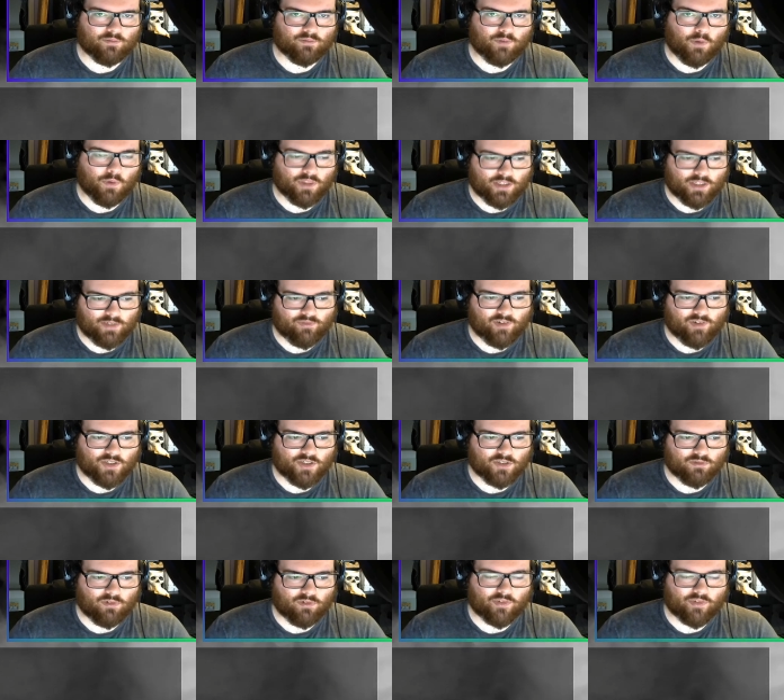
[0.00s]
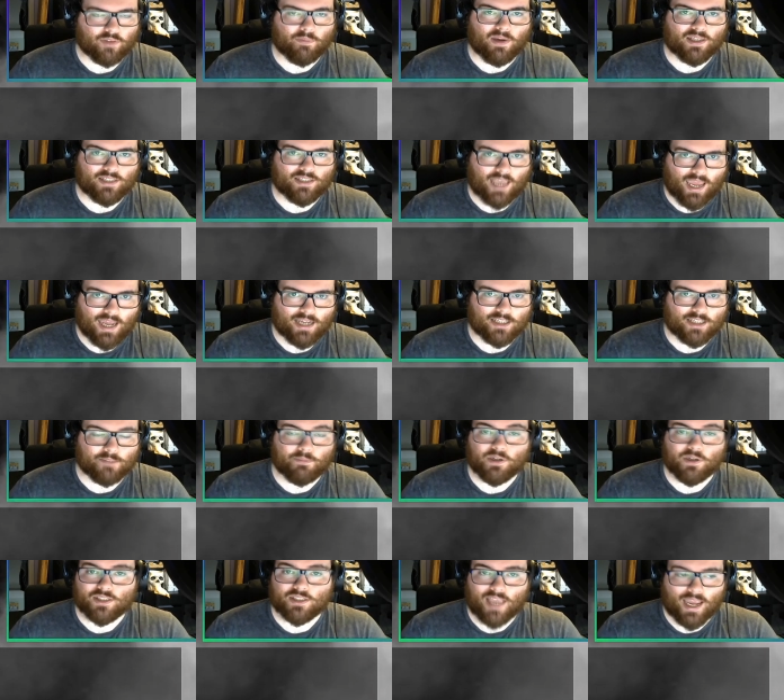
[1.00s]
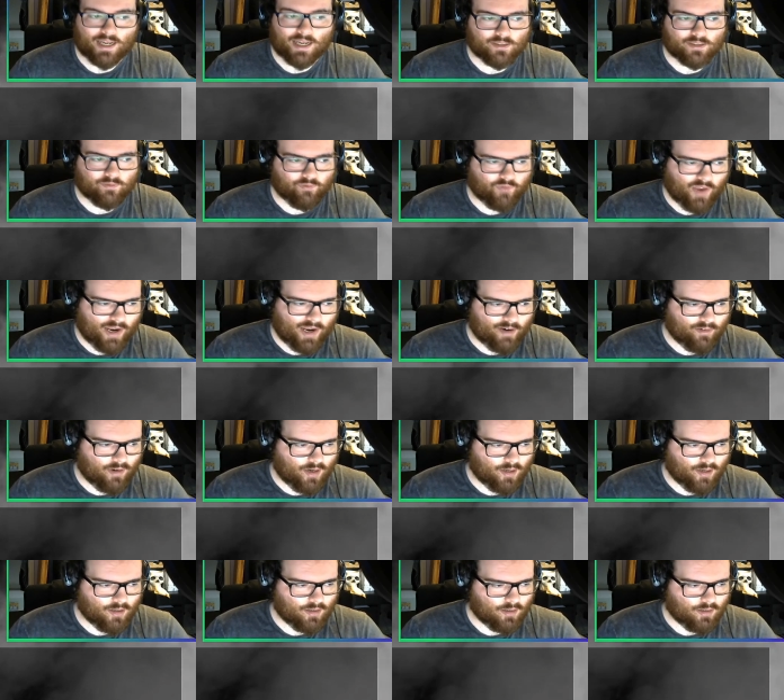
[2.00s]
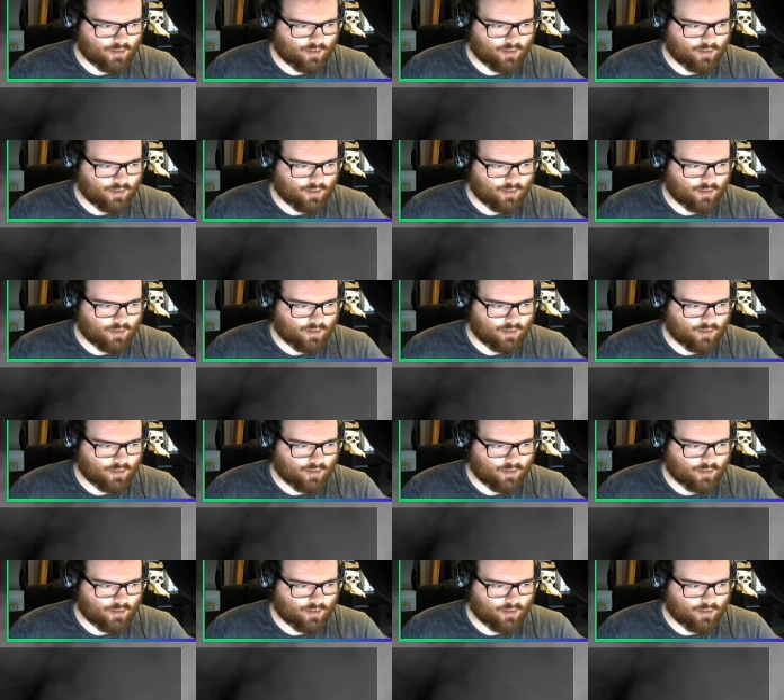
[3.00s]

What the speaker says: want the differential with respect to x because x can vary.